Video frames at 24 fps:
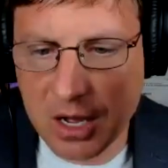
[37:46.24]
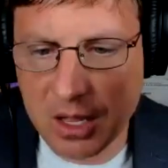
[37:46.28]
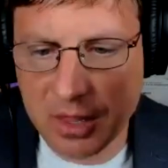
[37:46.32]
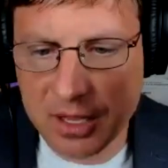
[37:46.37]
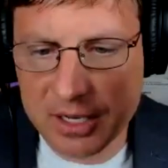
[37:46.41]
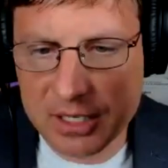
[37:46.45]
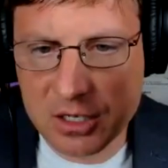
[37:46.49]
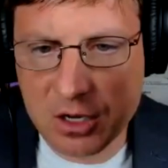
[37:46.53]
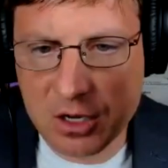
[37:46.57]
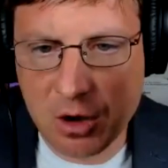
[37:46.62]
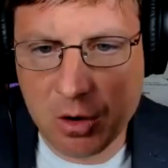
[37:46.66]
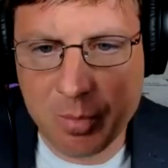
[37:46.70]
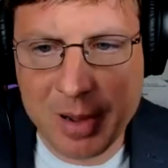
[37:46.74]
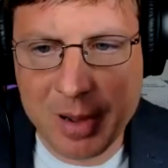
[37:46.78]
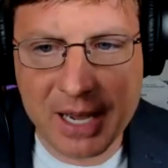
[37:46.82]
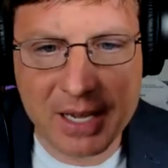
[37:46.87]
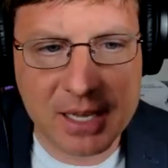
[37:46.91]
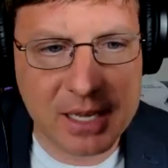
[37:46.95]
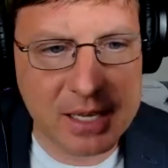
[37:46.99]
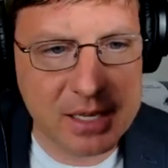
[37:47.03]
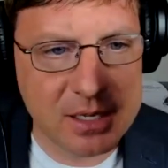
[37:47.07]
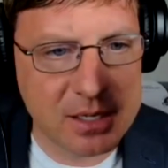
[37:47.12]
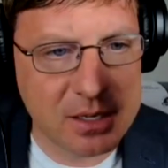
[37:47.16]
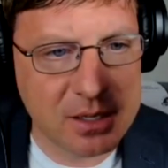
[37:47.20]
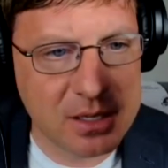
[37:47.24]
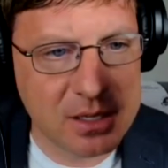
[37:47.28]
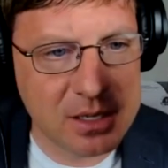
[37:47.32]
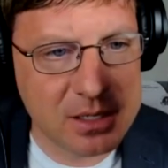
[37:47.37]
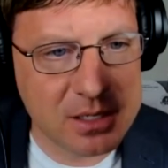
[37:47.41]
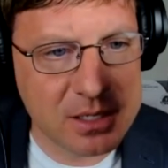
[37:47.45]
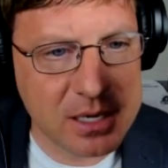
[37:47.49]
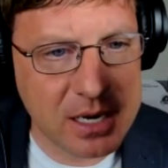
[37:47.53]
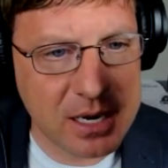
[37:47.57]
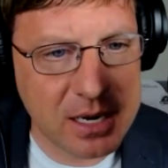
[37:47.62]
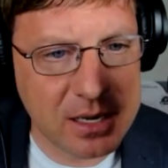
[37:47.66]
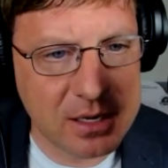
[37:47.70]
uh, let's go back into
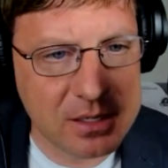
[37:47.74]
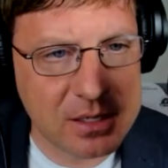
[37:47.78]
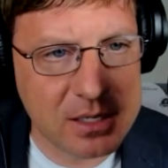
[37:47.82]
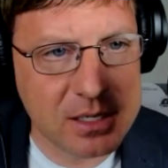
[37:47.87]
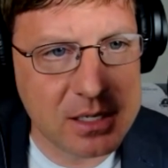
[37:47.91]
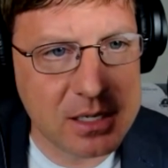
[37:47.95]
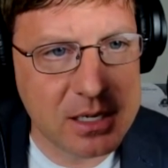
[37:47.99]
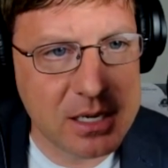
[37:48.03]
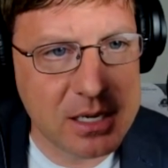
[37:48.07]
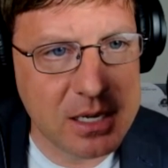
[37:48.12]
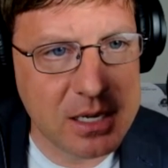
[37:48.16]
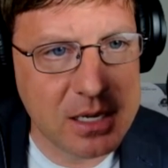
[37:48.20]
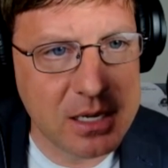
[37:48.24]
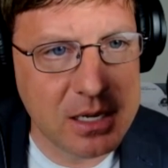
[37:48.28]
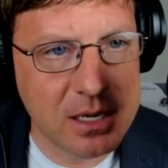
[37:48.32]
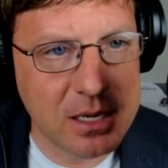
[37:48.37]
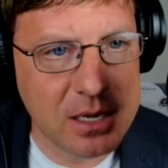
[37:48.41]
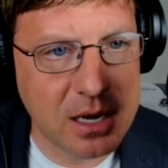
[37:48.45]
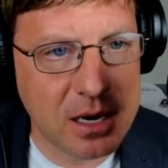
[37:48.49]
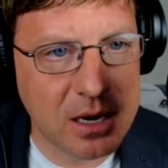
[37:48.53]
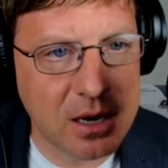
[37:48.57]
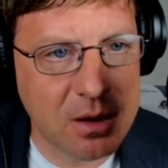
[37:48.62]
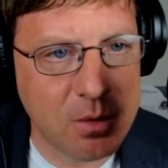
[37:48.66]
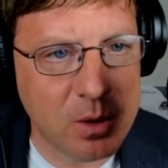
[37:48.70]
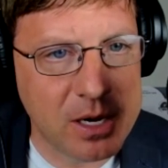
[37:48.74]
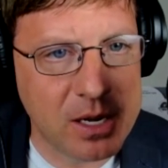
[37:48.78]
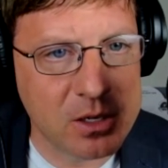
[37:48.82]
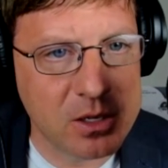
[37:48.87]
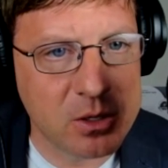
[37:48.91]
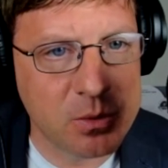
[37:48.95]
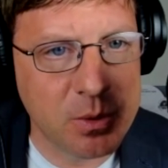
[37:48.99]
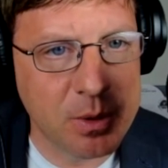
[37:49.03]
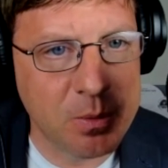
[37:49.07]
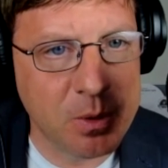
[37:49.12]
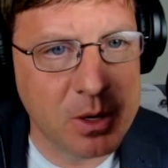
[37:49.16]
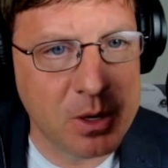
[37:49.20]
this and see uh, what
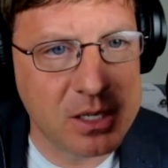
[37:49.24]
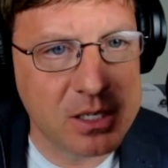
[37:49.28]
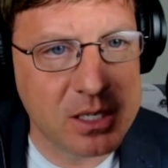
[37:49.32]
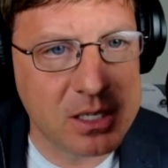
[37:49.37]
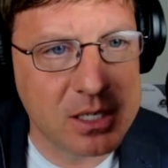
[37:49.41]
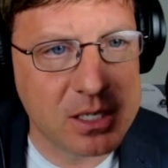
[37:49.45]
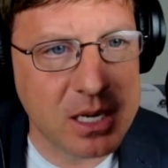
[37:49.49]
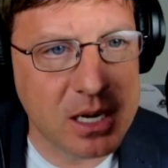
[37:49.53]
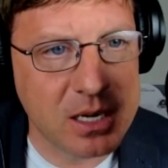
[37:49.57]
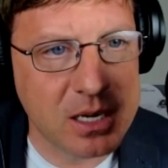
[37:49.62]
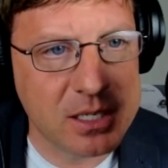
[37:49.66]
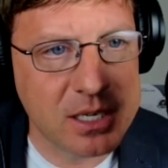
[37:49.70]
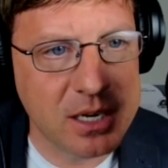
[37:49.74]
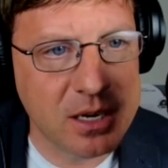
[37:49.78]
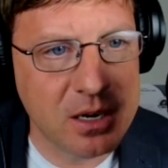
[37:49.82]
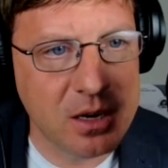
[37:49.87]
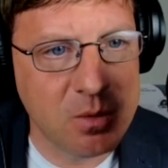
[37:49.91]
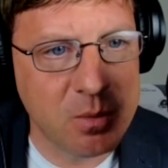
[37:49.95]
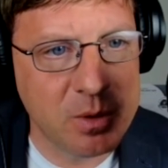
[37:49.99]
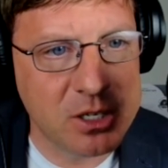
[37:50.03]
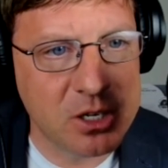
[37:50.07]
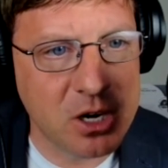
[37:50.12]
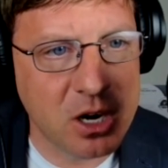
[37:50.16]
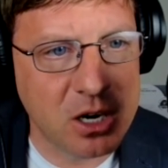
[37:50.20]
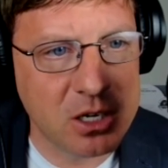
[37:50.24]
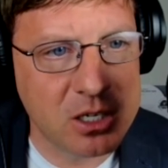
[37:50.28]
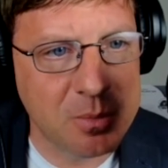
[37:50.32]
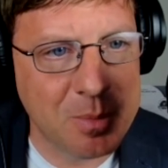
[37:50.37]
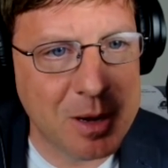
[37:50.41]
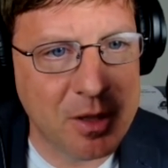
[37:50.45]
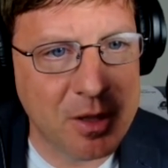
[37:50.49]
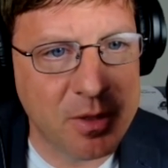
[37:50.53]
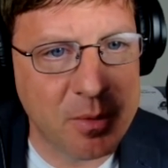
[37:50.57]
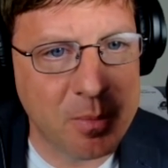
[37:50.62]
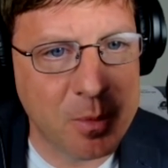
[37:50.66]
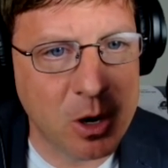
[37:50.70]
else we want to discuss here. We talked
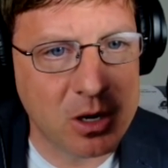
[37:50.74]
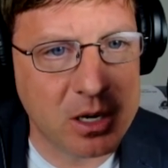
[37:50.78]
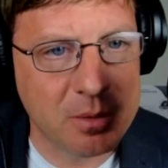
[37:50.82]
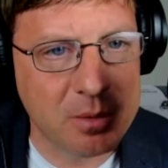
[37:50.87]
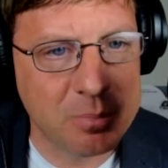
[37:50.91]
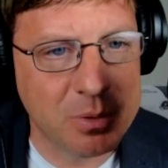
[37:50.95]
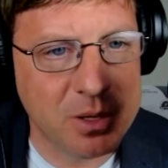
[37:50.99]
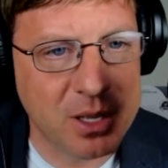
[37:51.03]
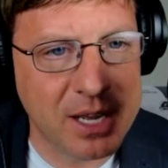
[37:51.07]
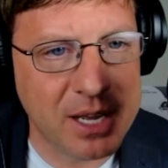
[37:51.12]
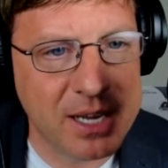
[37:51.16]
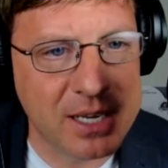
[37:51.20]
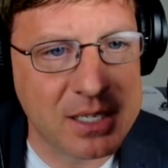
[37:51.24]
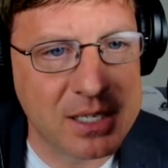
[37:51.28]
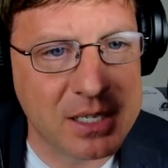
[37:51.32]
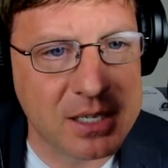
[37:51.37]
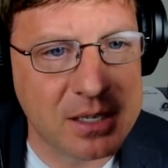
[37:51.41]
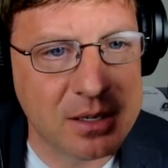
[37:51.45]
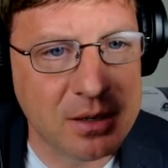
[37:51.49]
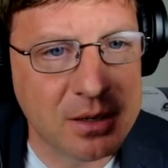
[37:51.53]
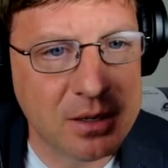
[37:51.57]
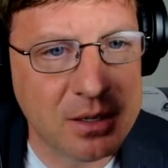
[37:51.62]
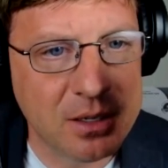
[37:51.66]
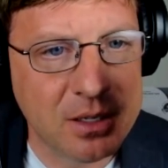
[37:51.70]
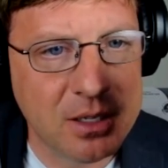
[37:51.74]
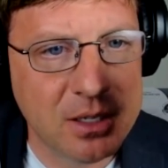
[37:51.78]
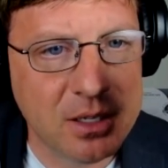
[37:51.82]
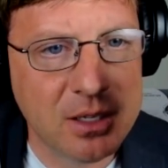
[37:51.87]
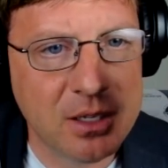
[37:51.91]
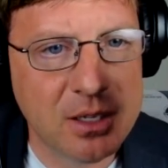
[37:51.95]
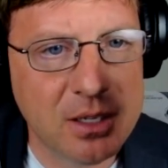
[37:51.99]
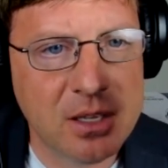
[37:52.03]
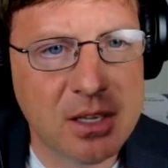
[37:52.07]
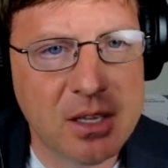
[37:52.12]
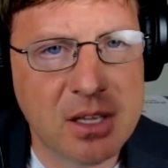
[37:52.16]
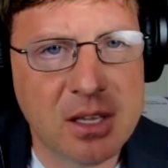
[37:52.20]
about the marketplace.
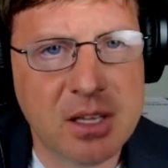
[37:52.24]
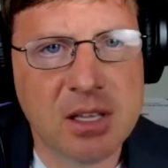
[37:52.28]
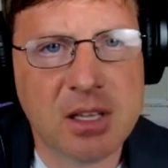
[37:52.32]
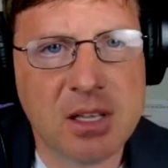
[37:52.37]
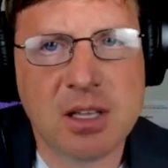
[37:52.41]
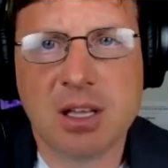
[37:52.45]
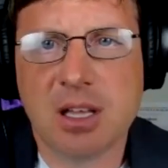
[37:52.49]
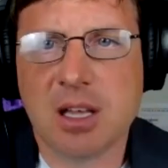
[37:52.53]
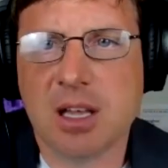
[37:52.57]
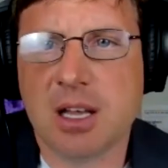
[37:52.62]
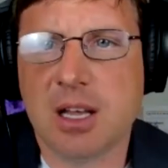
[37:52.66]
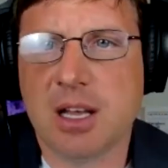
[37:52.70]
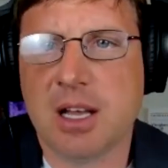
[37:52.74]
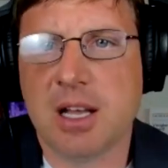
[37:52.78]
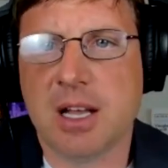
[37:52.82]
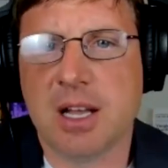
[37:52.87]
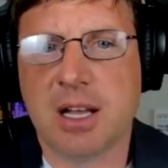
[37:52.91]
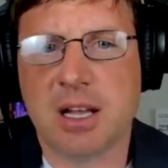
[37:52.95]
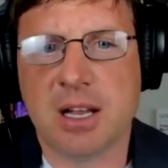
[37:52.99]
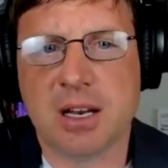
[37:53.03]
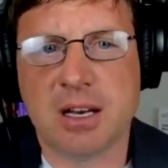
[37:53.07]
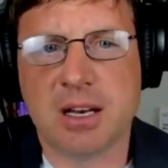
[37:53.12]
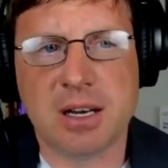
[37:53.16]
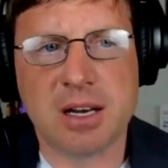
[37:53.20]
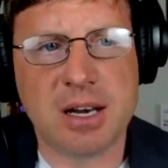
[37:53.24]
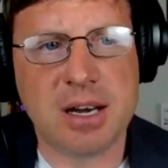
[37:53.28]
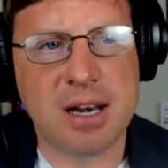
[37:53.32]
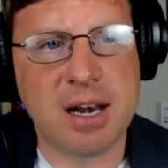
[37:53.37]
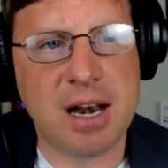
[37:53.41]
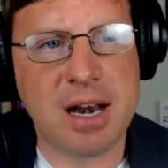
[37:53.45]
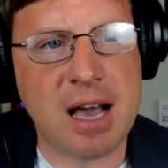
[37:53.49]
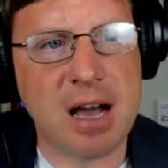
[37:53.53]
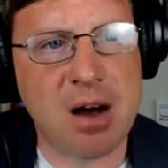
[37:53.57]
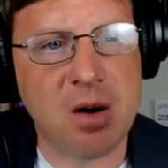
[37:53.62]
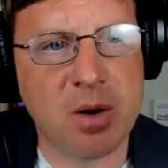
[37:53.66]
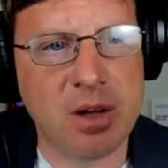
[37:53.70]
And
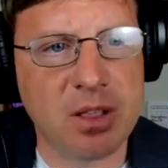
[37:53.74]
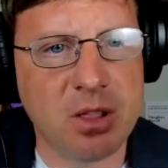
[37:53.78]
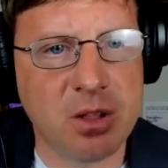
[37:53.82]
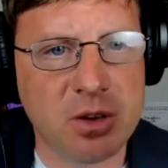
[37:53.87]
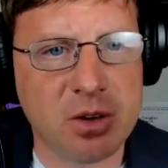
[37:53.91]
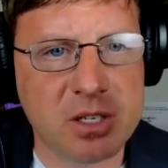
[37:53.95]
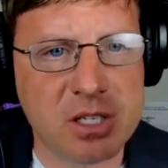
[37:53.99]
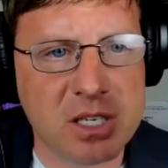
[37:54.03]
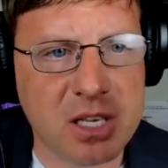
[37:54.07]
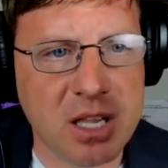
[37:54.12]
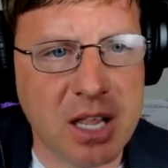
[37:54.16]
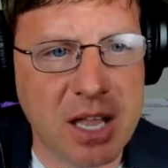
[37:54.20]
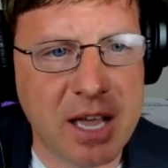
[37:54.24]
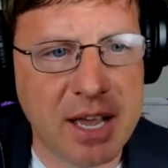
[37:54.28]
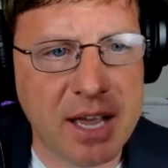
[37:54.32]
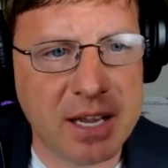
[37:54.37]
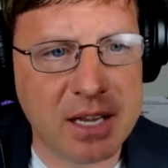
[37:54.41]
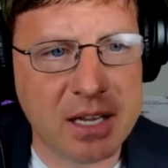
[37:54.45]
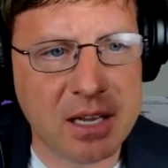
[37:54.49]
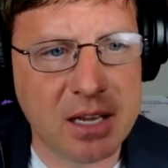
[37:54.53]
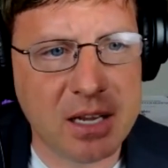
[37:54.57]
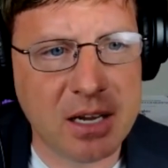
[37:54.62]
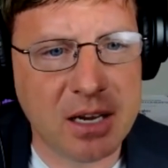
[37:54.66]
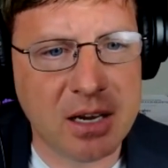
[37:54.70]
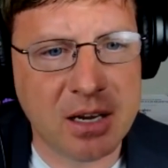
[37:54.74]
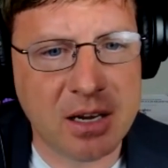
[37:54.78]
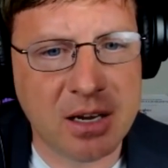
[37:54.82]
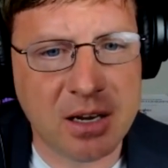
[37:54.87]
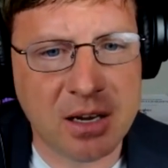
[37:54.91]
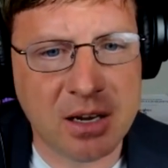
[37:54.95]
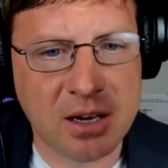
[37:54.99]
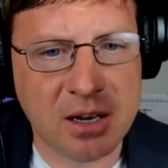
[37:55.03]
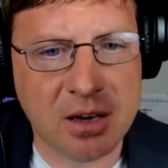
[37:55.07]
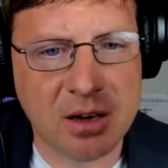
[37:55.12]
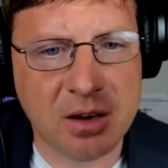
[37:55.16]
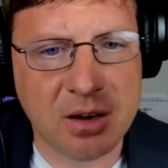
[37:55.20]
now it looks like,
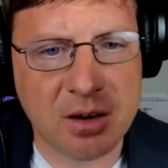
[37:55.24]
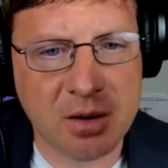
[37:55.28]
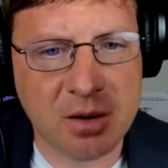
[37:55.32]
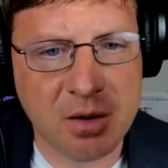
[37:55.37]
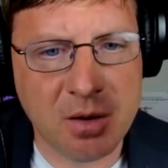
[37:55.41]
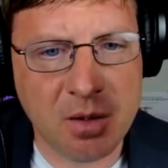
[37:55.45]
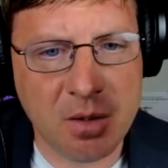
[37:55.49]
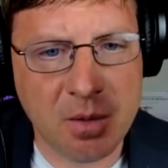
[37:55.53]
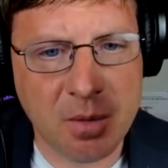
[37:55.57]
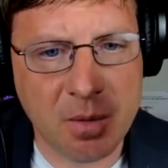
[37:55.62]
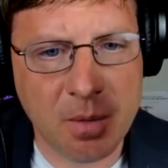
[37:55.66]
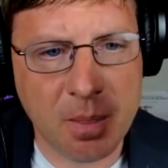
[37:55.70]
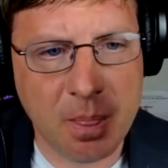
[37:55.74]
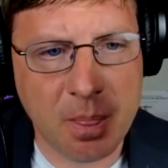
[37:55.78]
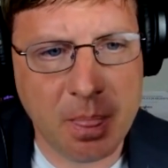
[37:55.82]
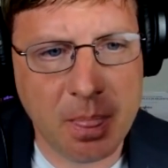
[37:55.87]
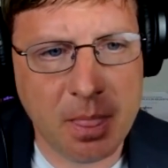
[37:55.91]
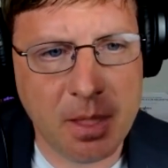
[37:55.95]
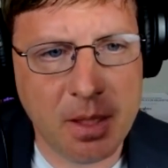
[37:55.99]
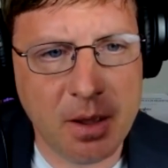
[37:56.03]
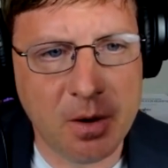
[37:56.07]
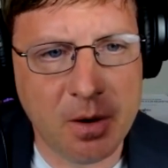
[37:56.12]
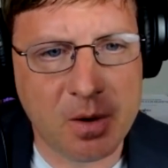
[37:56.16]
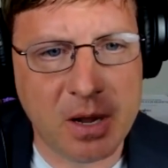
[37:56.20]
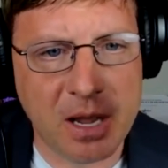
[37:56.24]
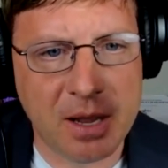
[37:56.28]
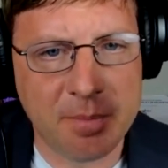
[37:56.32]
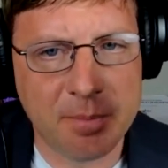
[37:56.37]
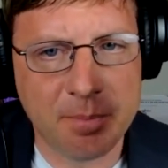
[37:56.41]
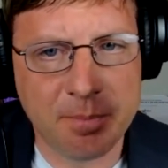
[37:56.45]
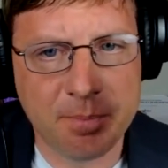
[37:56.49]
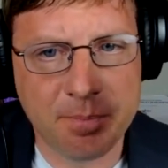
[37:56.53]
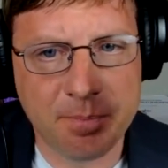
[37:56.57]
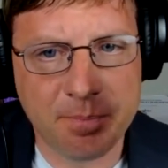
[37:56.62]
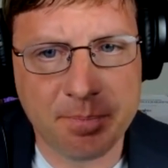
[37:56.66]
uh, okay.